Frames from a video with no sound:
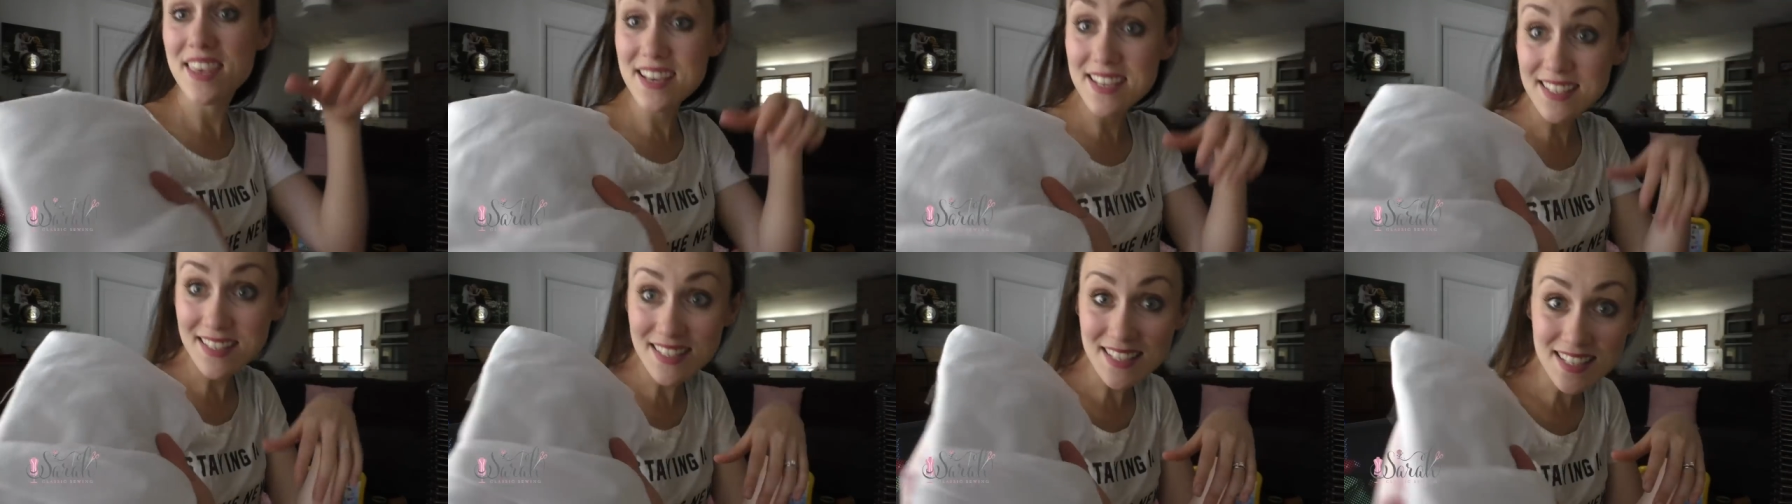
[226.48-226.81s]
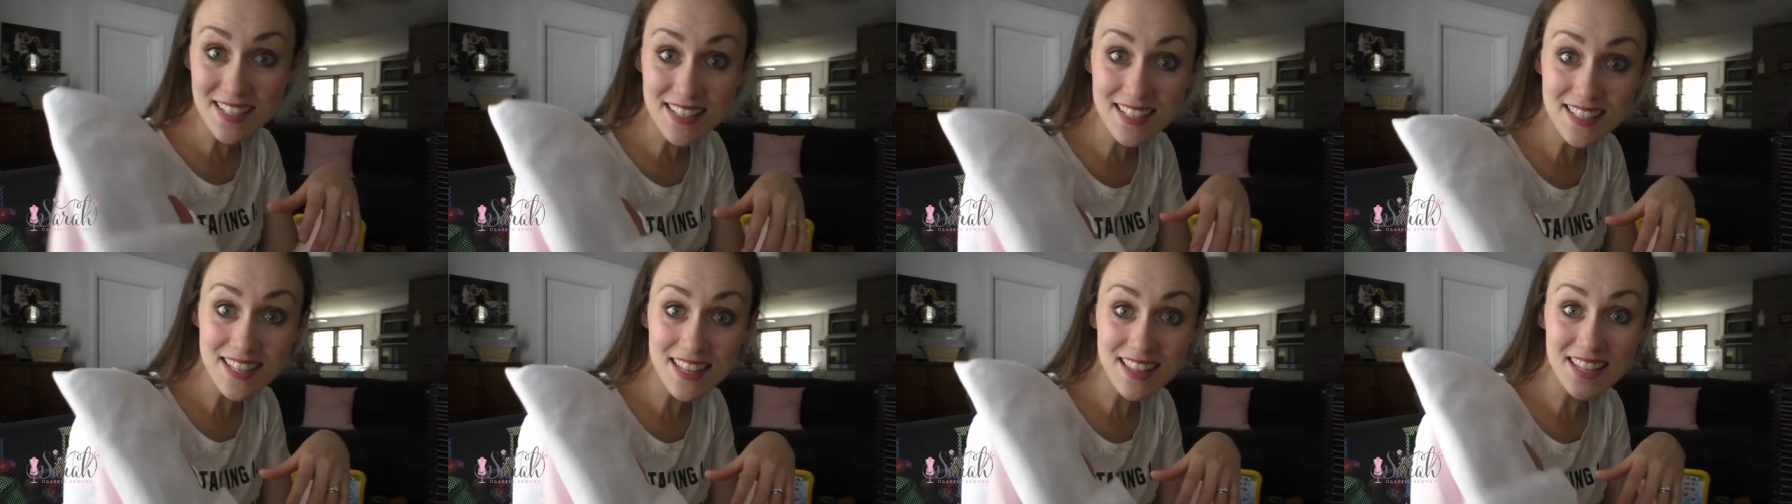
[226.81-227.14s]
this
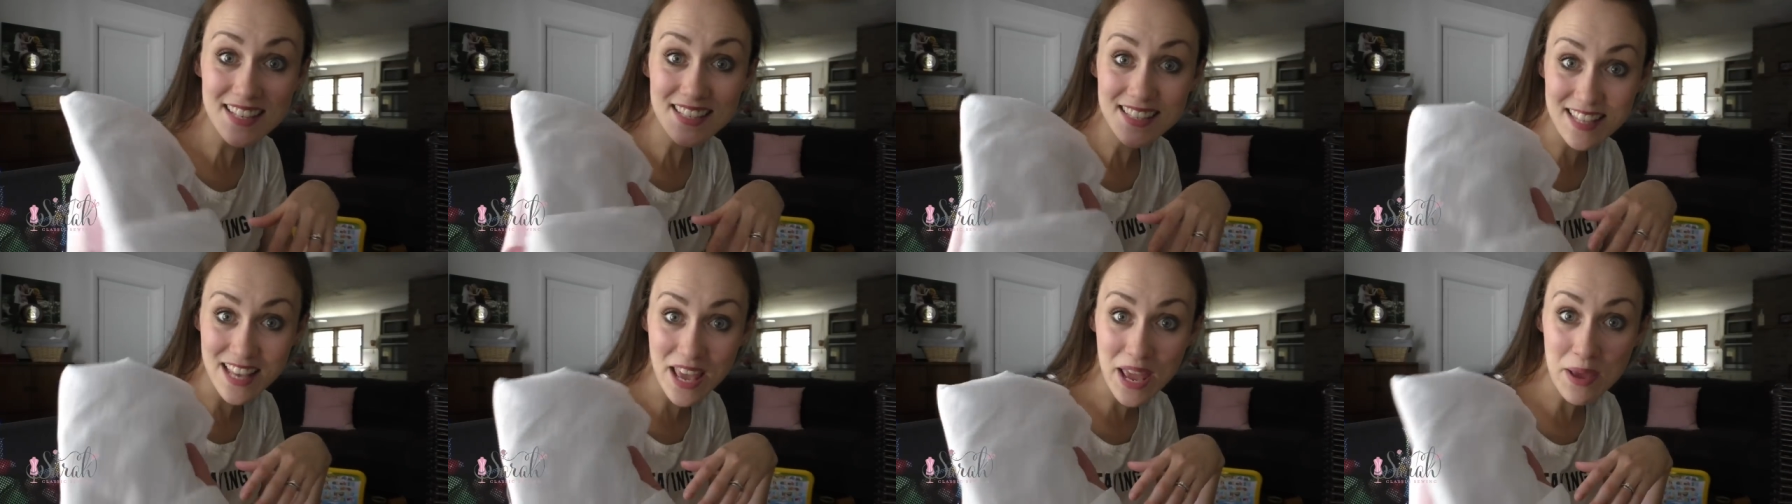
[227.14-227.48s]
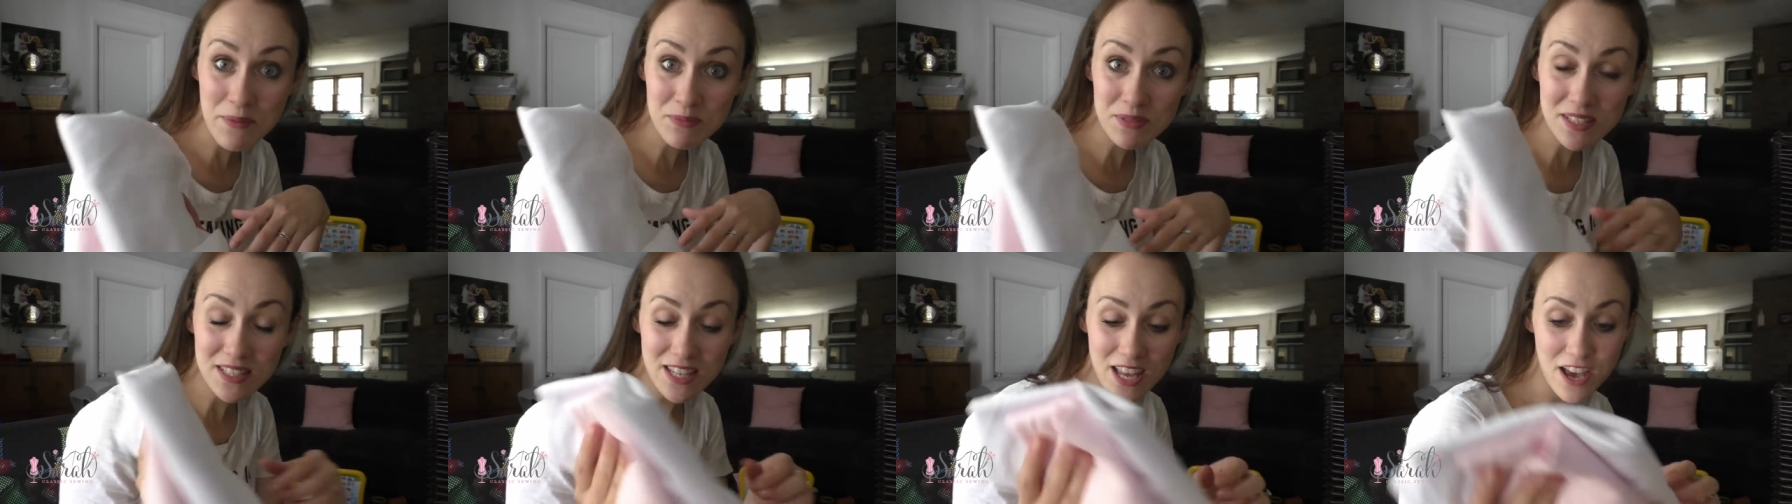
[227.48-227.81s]
is the
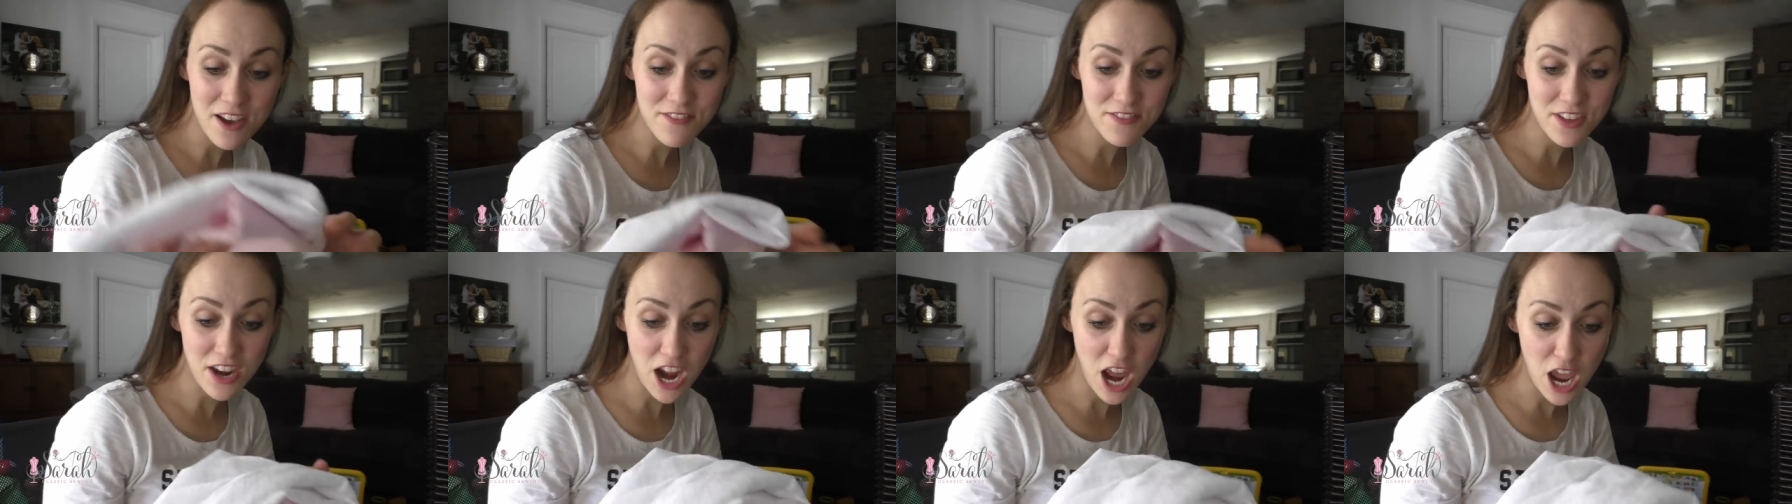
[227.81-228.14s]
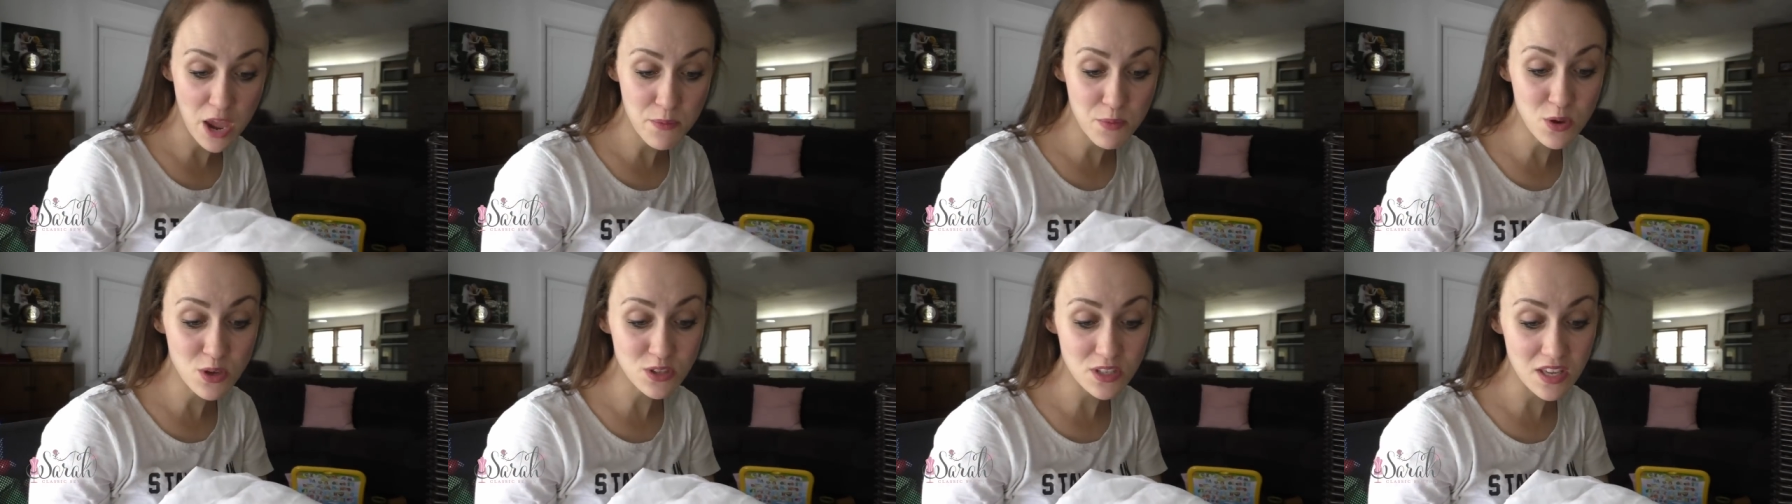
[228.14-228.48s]
same stuff that
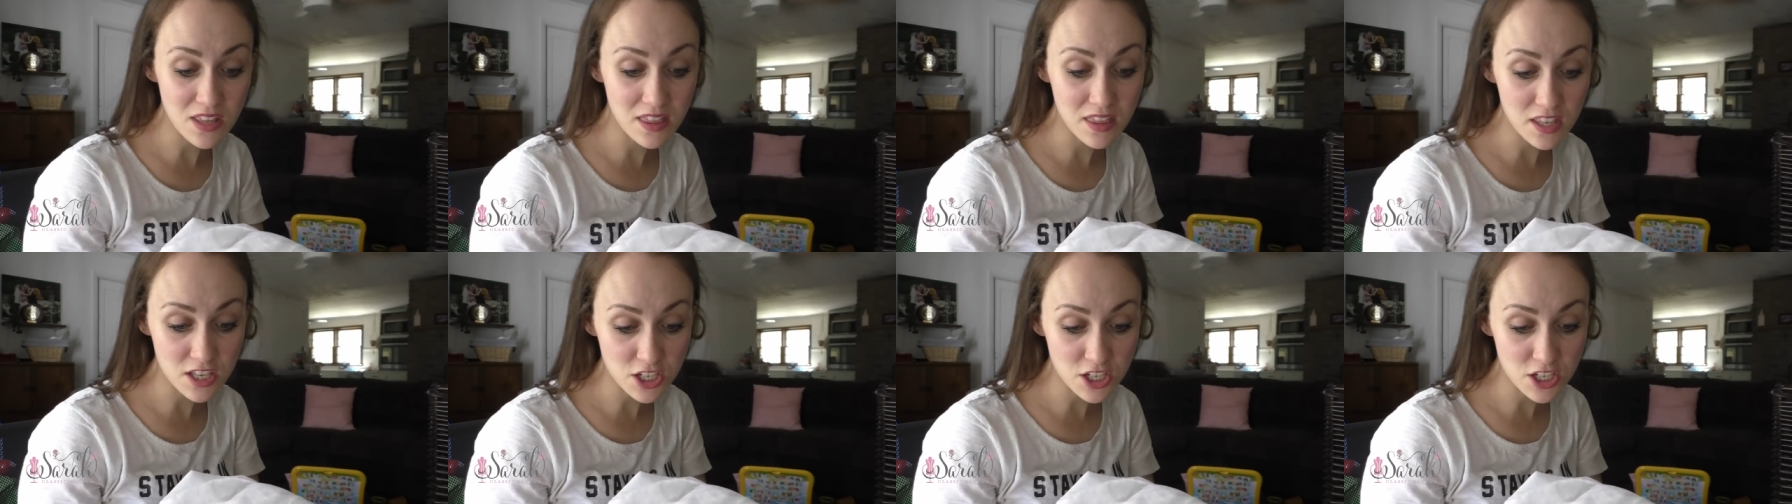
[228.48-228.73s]
I'm using